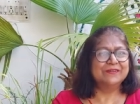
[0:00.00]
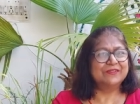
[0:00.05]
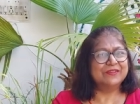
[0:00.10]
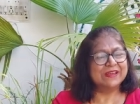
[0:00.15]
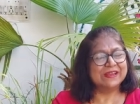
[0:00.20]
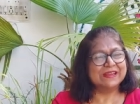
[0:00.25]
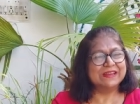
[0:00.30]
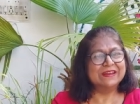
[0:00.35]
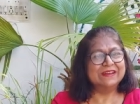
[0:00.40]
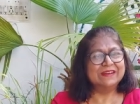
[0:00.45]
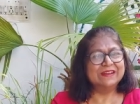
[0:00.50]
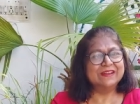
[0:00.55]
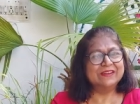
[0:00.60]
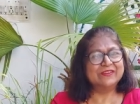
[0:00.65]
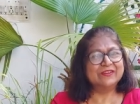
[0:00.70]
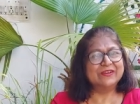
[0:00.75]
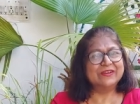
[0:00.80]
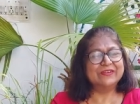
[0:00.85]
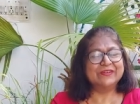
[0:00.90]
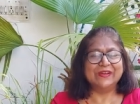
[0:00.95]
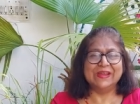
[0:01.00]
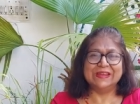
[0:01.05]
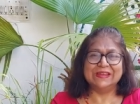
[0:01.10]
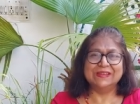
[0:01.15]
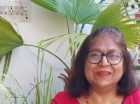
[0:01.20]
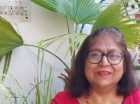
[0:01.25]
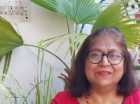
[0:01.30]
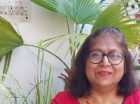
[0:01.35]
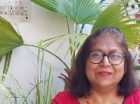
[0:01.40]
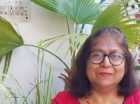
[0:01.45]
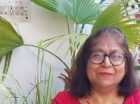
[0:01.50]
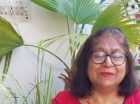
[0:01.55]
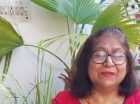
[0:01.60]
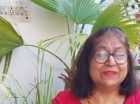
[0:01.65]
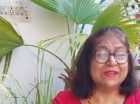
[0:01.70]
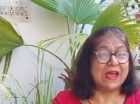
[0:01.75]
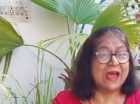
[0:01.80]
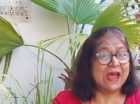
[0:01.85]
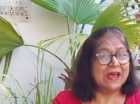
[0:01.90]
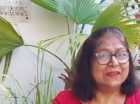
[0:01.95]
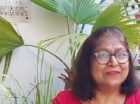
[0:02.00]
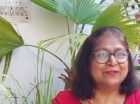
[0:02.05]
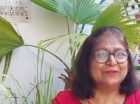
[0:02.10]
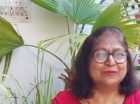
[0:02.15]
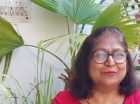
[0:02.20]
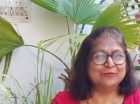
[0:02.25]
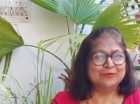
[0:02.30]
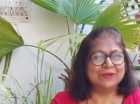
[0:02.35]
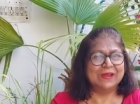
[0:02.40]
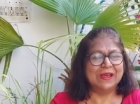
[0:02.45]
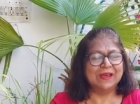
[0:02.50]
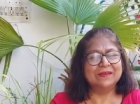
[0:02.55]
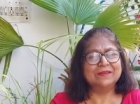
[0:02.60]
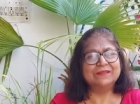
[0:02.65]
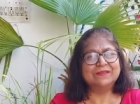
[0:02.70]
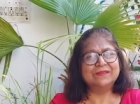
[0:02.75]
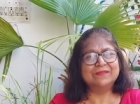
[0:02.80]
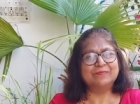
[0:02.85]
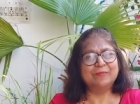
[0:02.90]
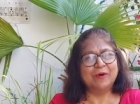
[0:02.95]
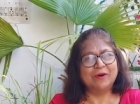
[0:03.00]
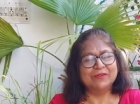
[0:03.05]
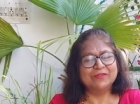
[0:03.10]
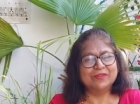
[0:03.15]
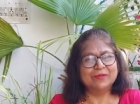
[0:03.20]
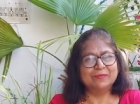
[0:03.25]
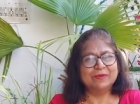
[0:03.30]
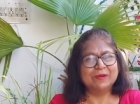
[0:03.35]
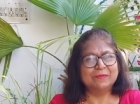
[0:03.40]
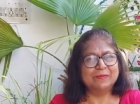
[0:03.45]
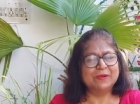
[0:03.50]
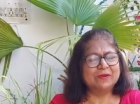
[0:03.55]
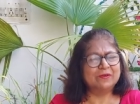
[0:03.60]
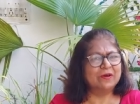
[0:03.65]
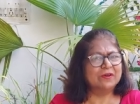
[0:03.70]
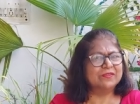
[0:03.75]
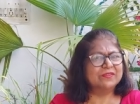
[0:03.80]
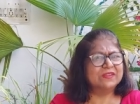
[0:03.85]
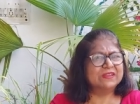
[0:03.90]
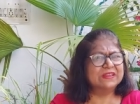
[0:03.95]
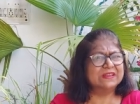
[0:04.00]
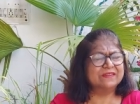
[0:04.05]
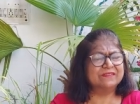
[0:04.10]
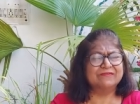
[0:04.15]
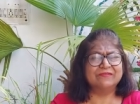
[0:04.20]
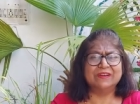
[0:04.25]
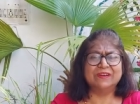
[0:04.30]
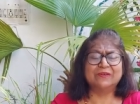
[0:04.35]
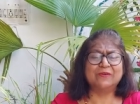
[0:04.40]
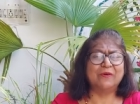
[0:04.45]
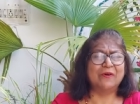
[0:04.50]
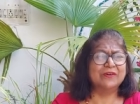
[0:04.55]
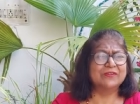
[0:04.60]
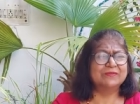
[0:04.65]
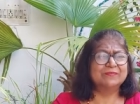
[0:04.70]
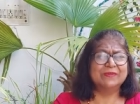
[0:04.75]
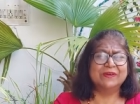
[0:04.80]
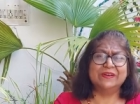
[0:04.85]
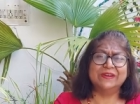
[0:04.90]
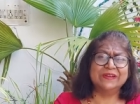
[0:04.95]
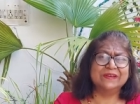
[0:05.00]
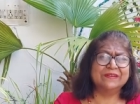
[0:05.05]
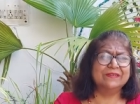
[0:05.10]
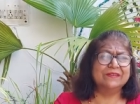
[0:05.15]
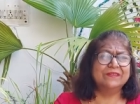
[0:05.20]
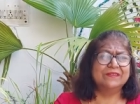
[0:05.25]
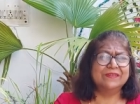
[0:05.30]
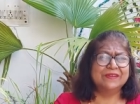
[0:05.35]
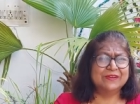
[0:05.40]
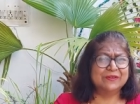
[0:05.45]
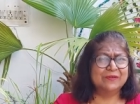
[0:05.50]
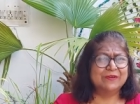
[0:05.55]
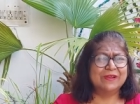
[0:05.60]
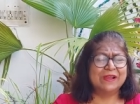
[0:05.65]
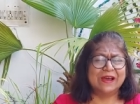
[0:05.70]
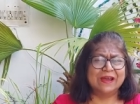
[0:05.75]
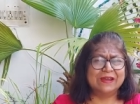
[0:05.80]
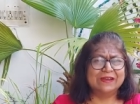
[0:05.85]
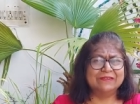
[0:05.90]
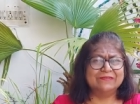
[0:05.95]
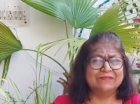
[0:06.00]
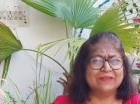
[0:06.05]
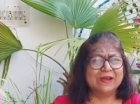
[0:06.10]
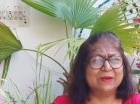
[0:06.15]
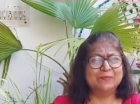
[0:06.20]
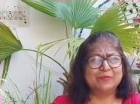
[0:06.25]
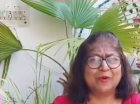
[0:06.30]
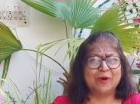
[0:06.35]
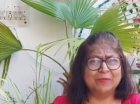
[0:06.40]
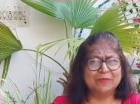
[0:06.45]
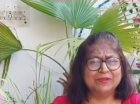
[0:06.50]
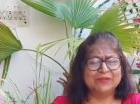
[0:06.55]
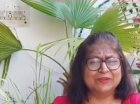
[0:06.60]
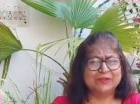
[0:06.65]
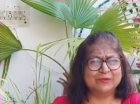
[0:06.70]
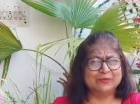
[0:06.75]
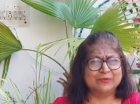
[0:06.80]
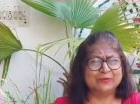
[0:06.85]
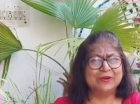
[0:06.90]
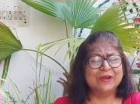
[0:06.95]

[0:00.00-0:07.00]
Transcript: second degree Reiki symbols as soon as possible because this will cause miracles in your life, I promise you.